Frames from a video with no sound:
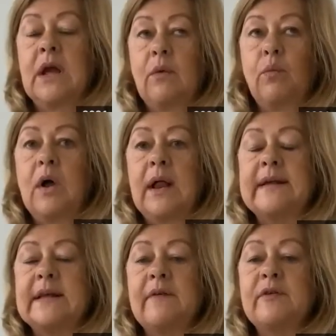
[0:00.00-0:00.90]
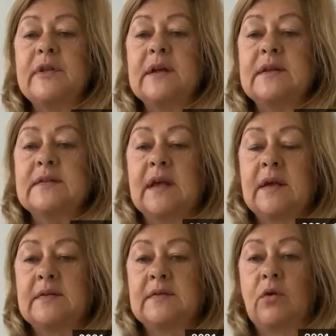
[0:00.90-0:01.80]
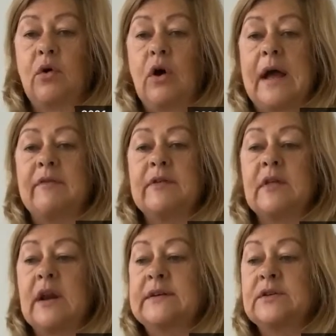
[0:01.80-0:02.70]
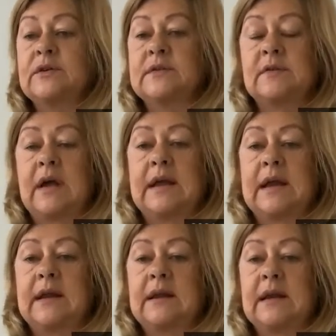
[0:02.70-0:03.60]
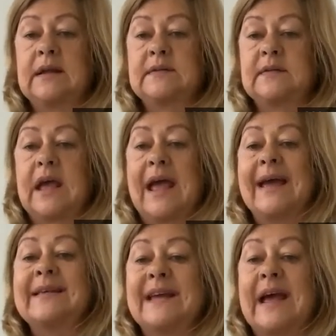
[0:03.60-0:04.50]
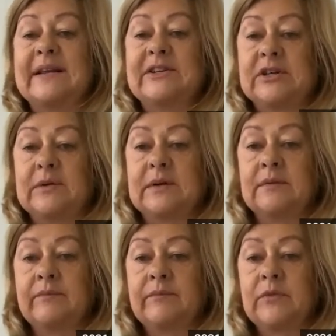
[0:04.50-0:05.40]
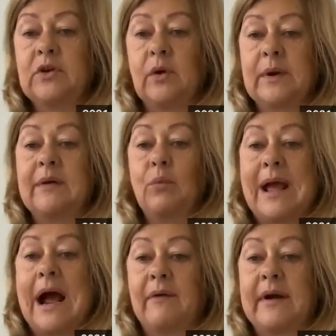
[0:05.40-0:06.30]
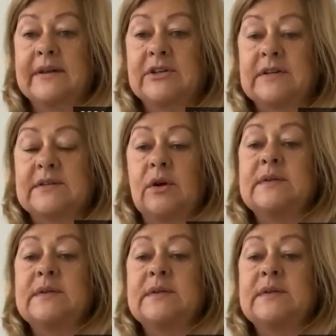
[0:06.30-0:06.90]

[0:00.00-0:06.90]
Well, everything everything that I do is energy. We are energy, so it's